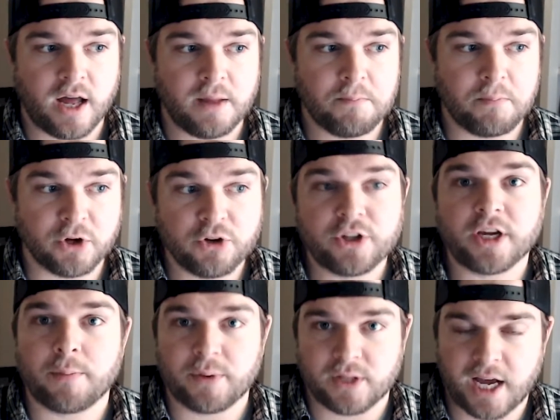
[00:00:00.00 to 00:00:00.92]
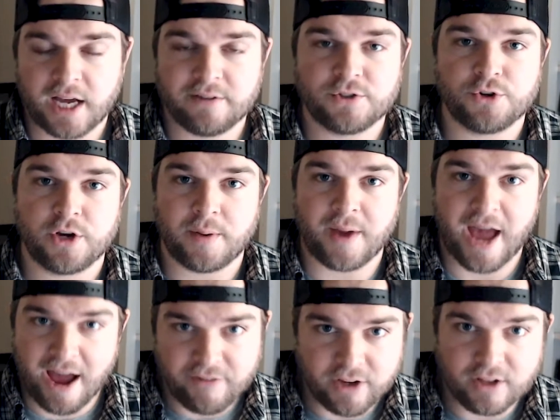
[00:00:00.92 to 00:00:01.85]
building up a live stream,
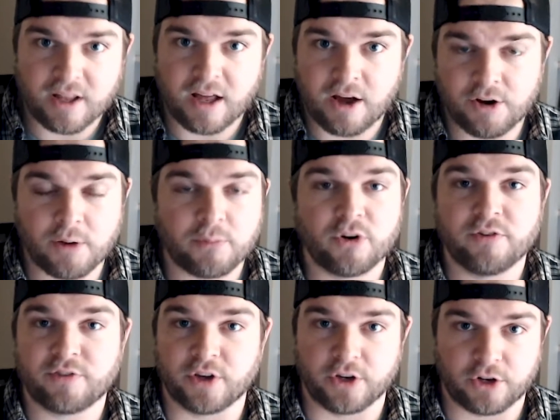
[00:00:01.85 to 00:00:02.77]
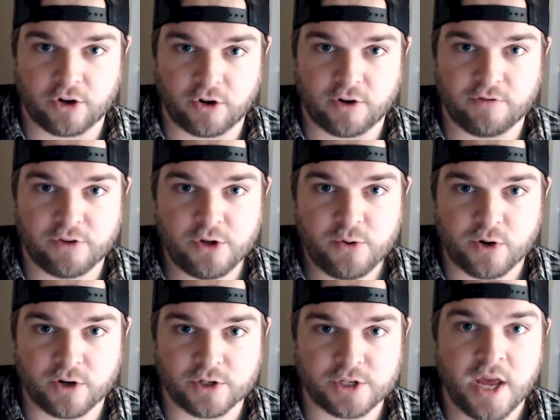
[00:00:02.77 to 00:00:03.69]
having a number of concurrent
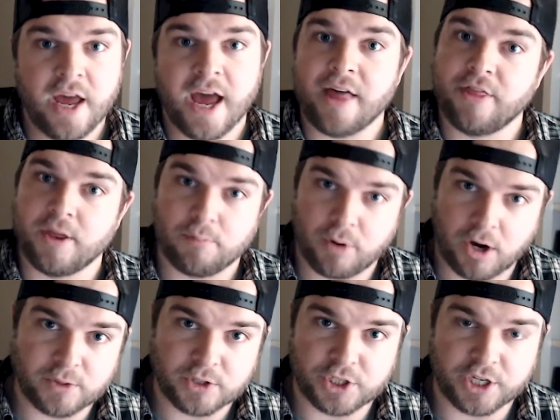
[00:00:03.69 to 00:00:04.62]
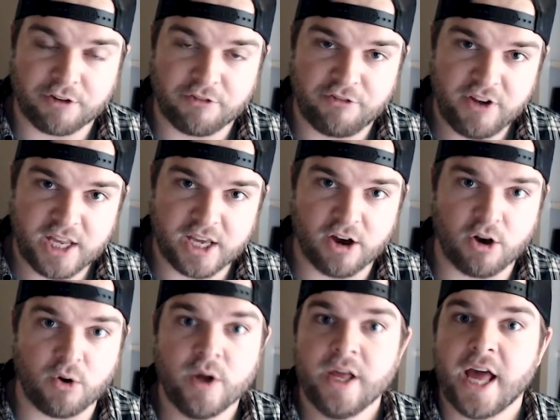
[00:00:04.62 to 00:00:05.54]
viewers, and then publishing a
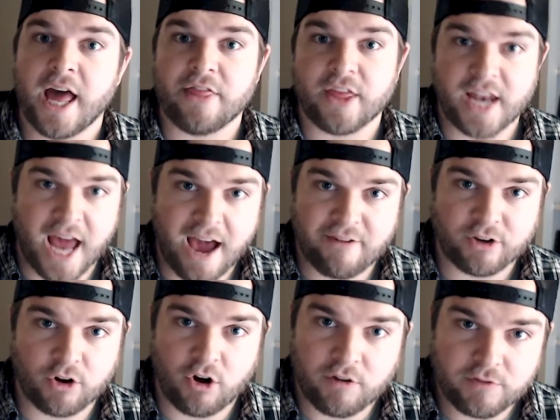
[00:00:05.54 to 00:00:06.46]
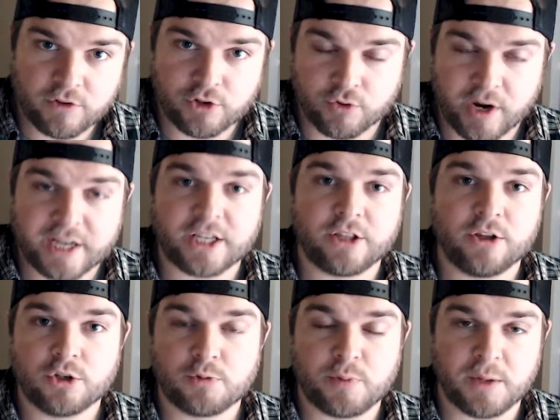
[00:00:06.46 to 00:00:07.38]
video, and then directing
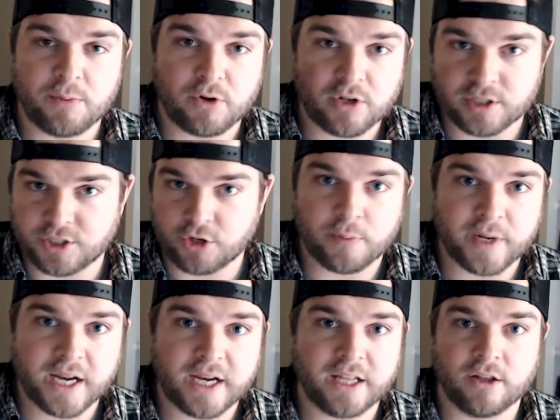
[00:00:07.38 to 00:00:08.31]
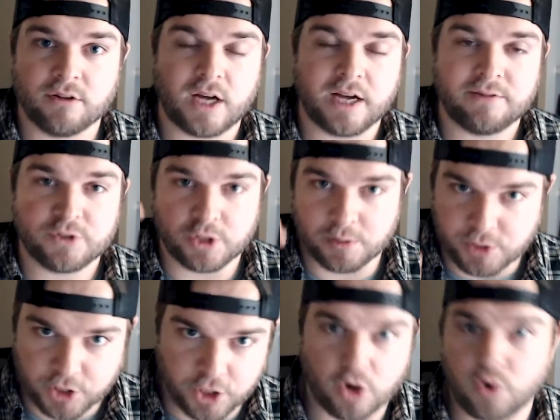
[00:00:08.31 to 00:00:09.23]
those people and terminating the live stream
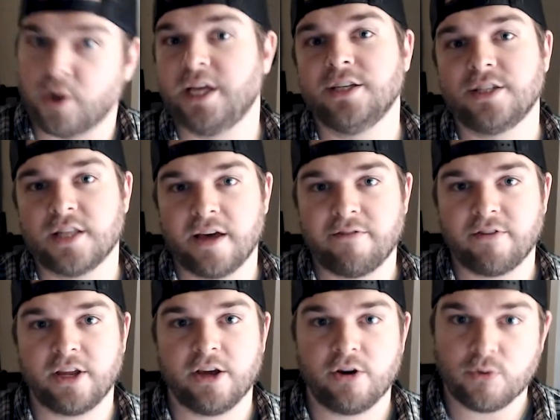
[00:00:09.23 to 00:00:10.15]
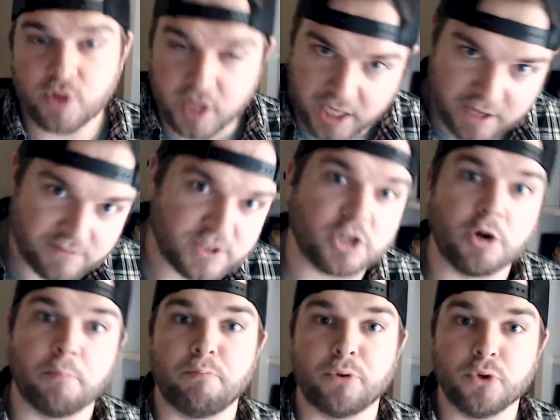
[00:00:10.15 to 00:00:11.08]
to go into that video. That gives it a
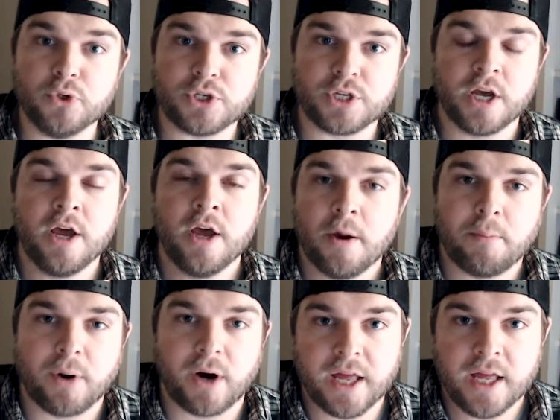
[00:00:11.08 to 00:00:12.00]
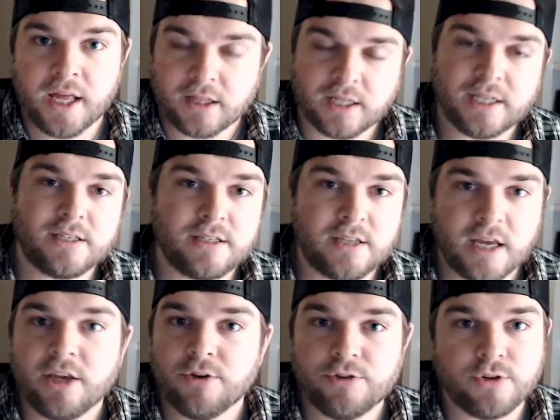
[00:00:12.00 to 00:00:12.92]
boost. But let's say
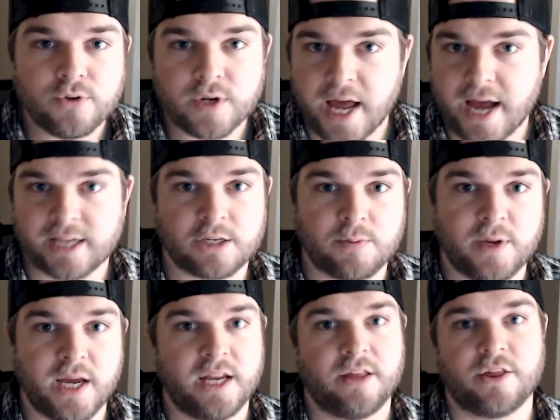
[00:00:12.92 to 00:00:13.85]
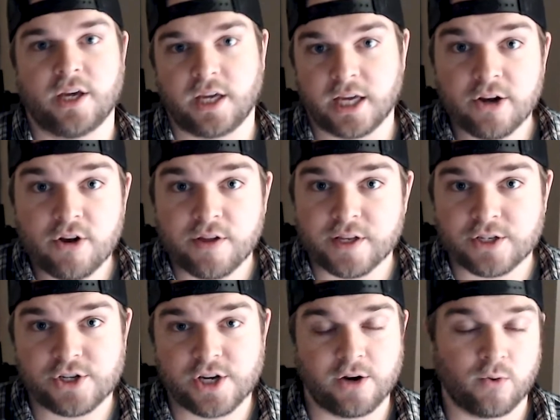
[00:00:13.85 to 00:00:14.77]
you do an Ask Me Anything. Here on this
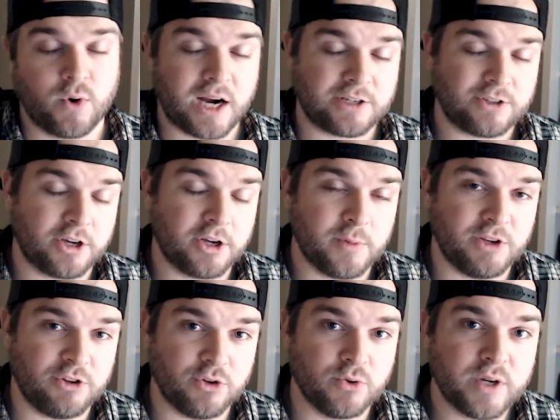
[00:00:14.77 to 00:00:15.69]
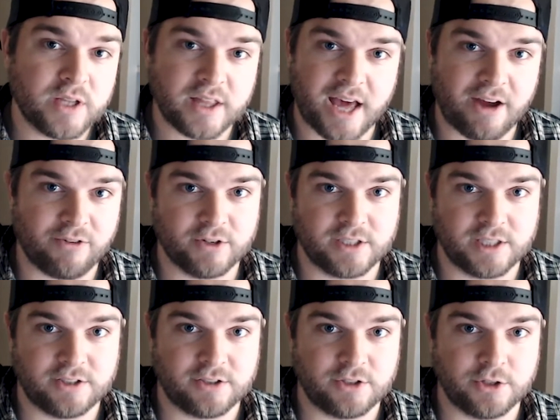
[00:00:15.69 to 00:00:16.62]
channel, we're actually going to be doing that really
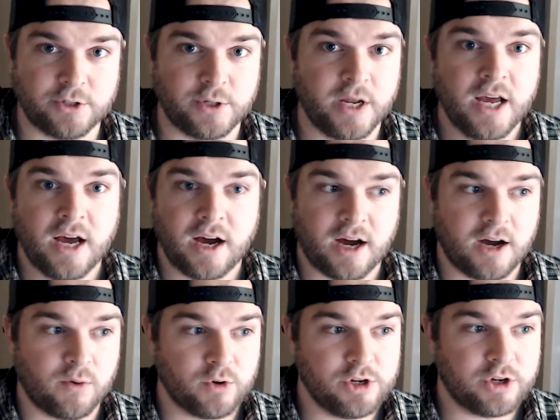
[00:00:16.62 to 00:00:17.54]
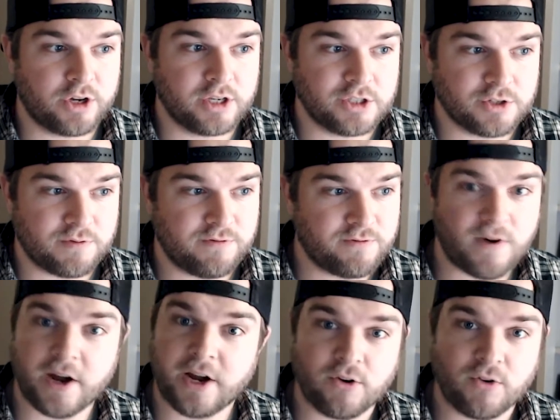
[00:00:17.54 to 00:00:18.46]
soon, where you can just
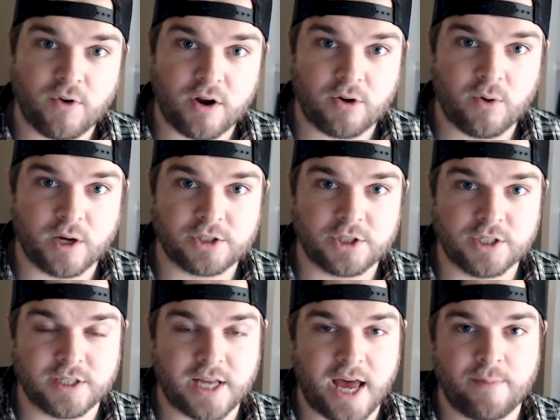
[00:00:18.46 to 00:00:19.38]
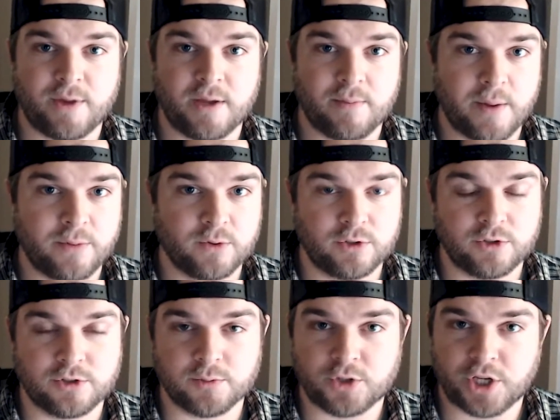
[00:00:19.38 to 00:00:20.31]
fire questions at me. Maybe we'll do
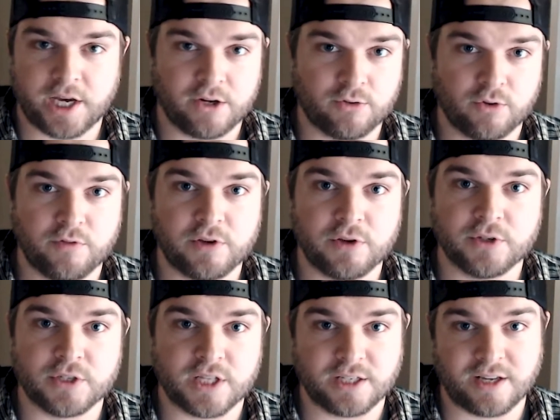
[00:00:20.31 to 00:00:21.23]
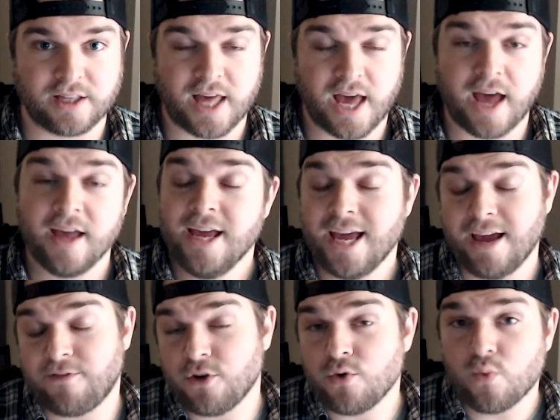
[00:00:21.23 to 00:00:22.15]
some channel reviews, things like that.
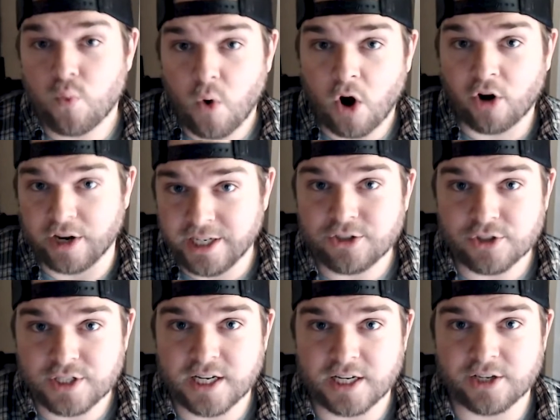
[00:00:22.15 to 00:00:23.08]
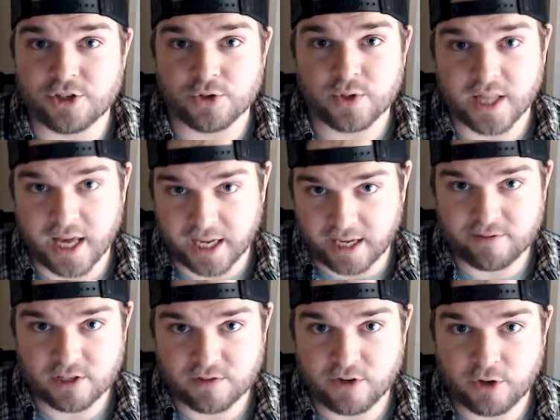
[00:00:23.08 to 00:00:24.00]
If you are interested in doing that, give
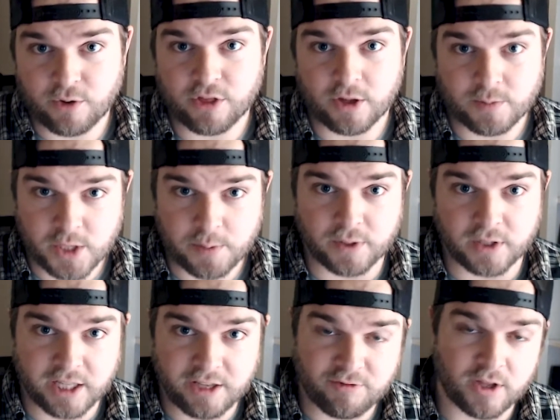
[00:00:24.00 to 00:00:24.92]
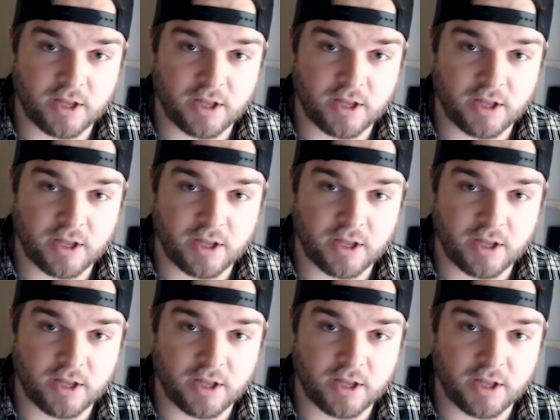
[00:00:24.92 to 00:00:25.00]
this video a thumbs up and leave